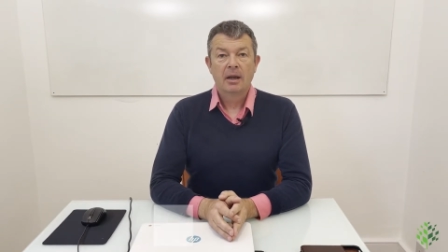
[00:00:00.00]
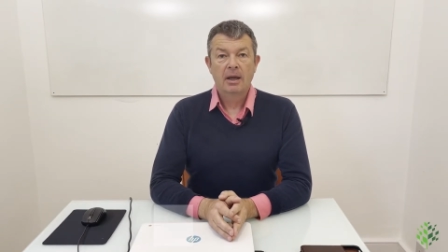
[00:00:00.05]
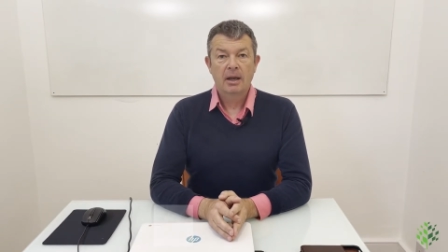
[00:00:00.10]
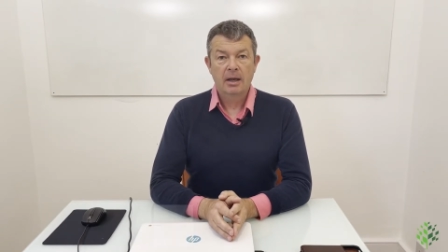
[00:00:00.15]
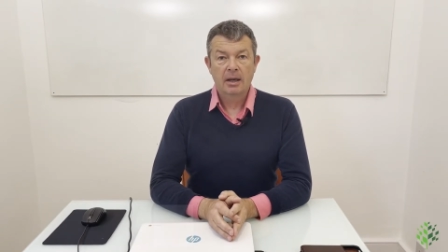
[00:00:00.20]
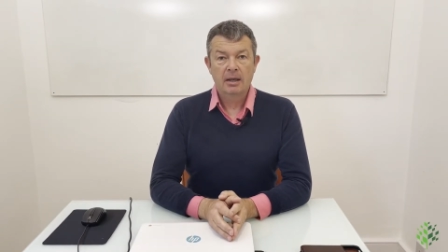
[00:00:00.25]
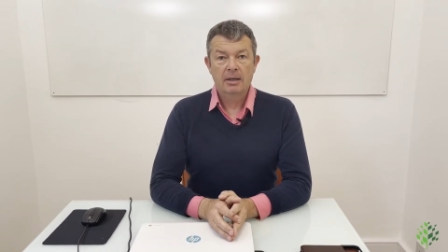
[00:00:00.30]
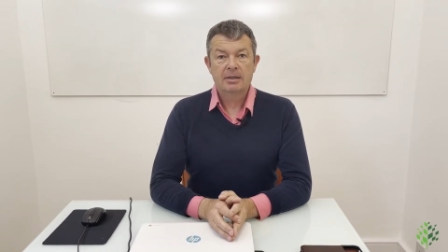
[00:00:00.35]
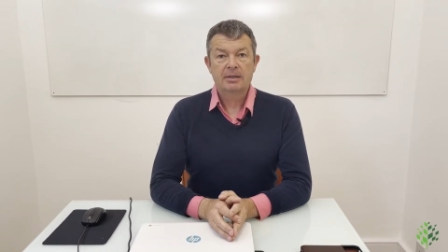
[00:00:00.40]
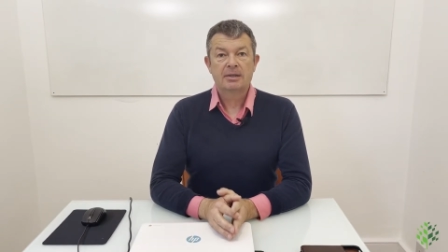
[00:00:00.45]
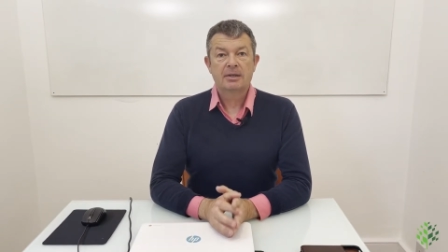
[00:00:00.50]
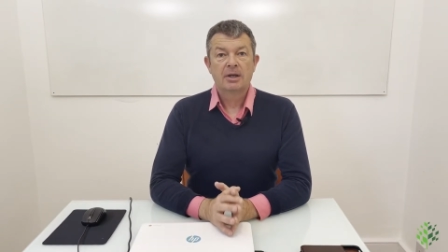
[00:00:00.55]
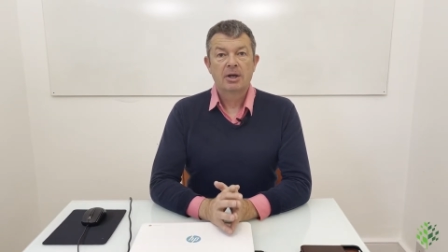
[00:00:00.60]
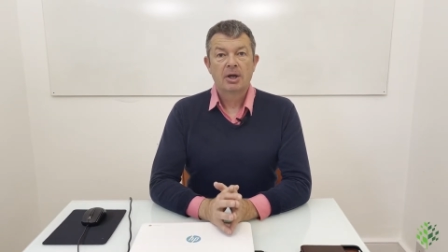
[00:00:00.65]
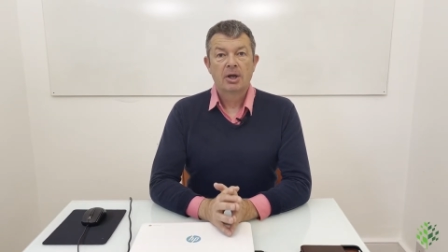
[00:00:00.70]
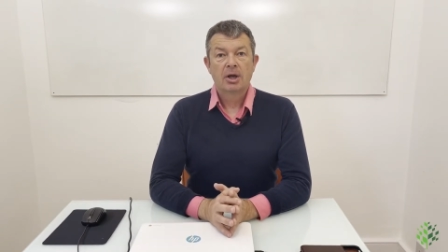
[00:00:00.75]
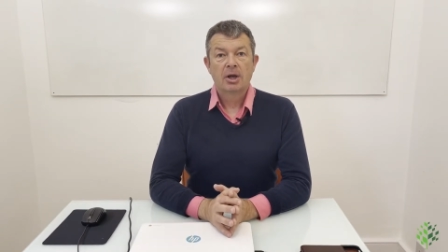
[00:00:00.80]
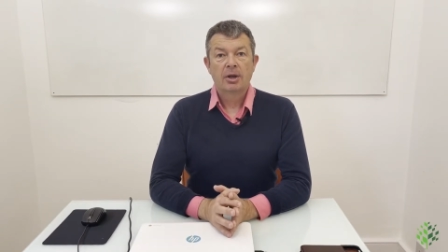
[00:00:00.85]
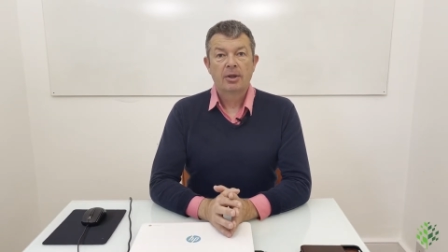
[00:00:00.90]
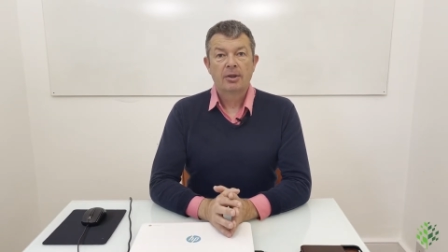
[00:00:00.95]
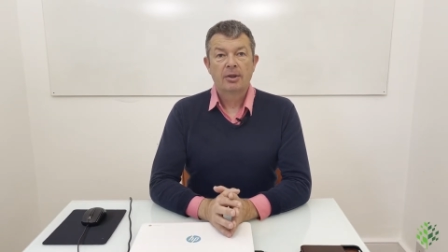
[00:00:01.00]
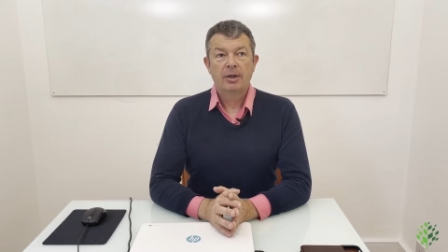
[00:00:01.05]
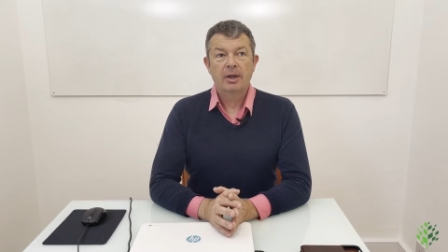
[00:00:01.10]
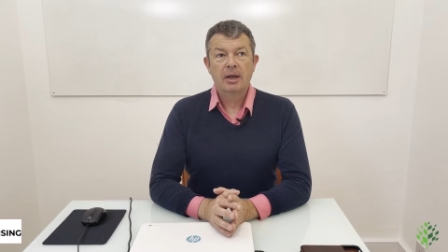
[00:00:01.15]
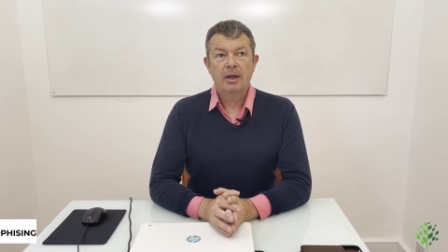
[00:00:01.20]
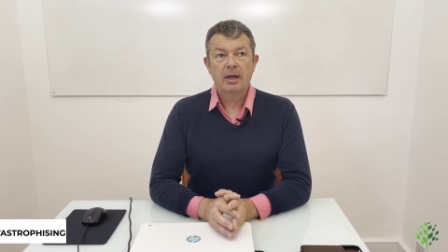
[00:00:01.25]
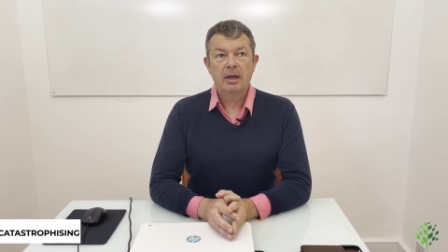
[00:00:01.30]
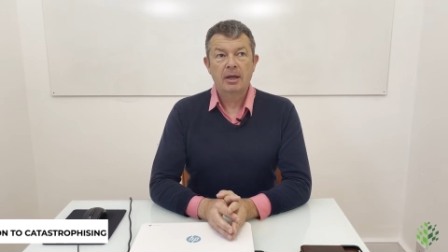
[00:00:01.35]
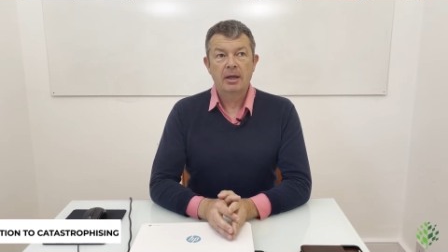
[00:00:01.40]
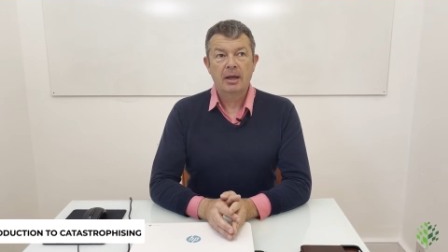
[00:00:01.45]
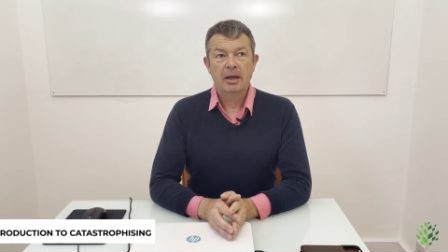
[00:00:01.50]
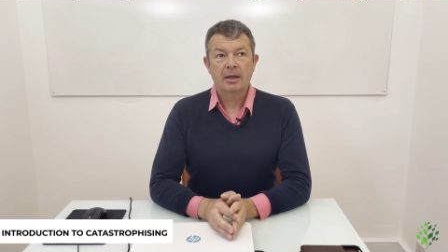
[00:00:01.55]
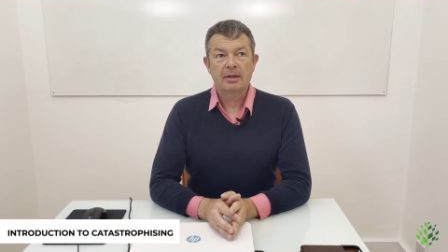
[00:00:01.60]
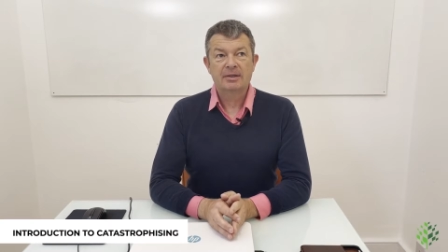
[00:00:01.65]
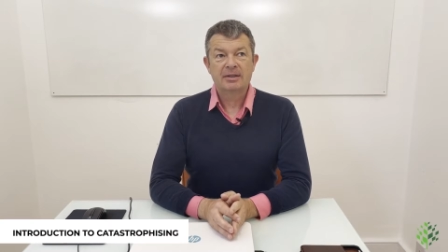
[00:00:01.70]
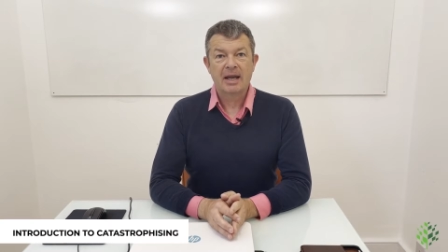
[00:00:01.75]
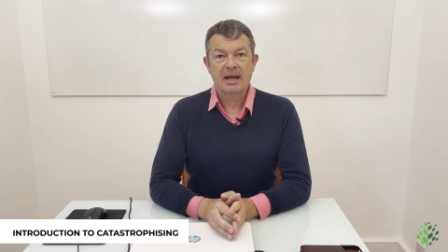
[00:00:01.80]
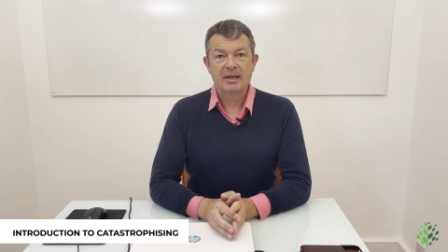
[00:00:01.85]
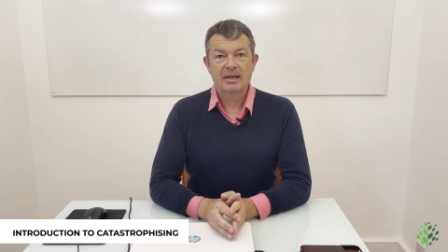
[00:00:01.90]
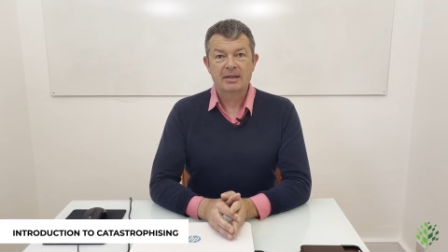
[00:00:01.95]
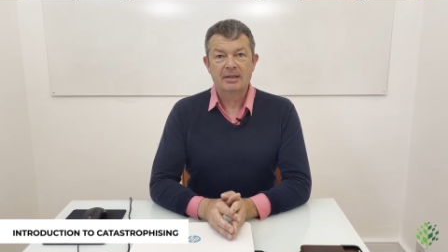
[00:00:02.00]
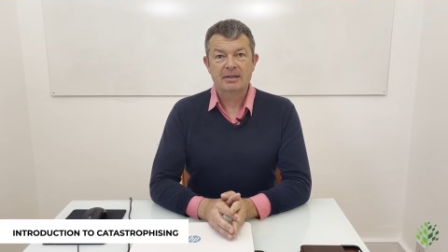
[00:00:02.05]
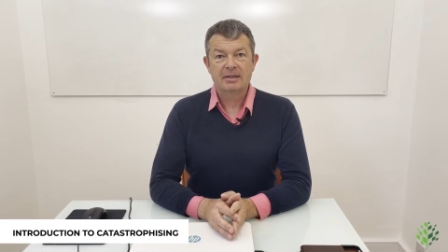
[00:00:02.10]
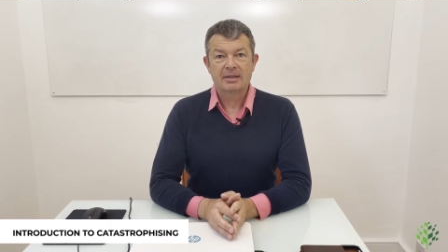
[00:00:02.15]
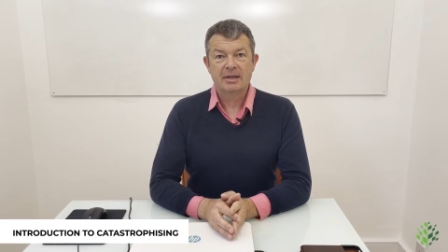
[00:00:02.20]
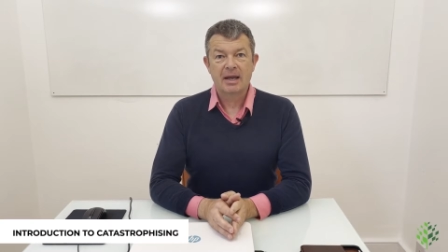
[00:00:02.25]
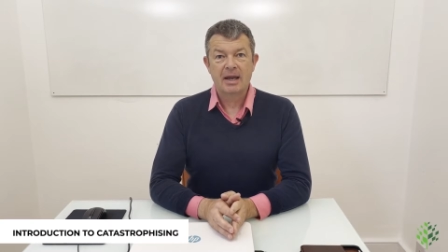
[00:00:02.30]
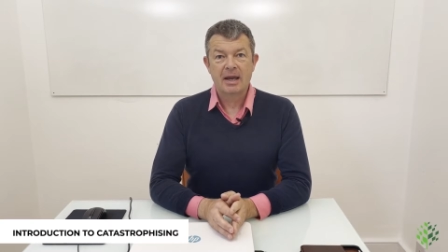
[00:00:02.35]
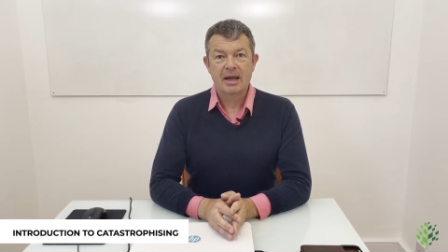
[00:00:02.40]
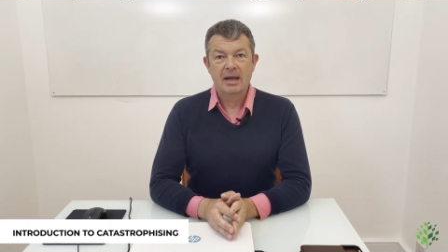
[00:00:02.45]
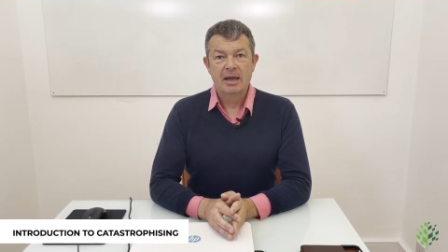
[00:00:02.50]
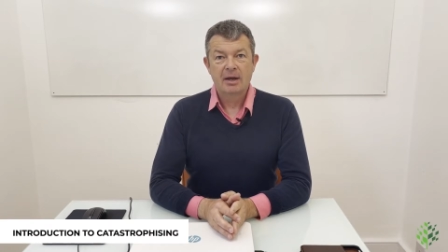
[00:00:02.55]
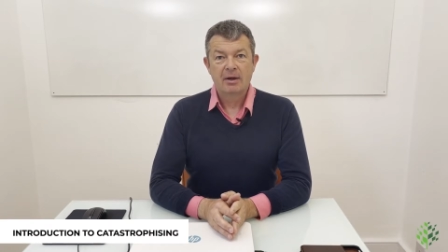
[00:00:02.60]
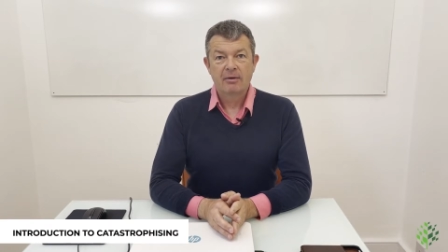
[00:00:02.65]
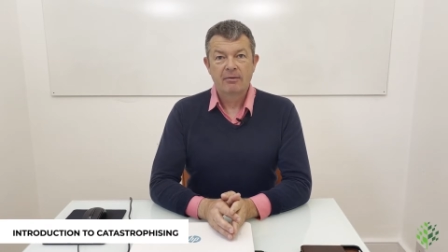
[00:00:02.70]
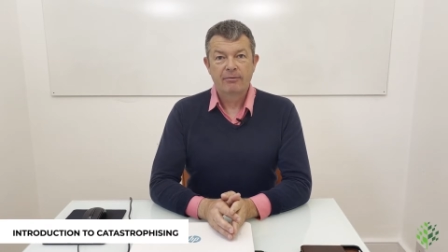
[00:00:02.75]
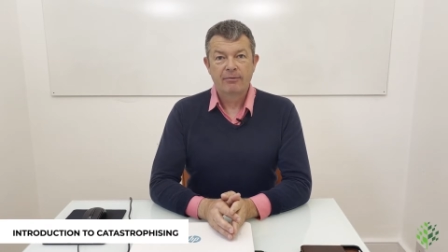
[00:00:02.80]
is the tendency